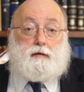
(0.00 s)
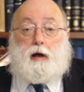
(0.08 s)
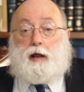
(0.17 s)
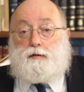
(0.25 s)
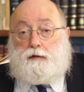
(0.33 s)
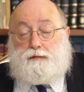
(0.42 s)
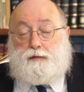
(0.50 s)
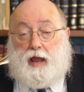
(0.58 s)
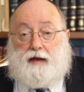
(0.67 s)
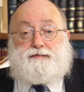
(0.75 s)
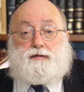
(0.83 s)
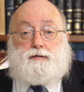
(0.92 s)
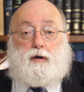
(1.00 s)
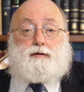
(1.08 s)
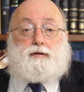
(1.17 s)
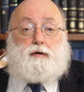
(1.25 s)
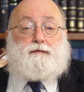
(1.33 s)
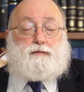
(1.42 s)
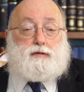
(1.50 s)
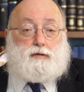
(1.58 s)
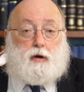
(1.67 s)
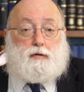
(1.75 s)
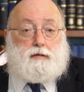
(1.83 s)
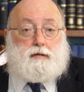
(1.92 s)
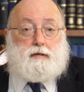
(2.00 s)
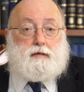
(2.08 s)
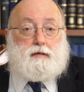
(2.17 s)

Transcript: I don't know if we have to know, I don't know if we're told.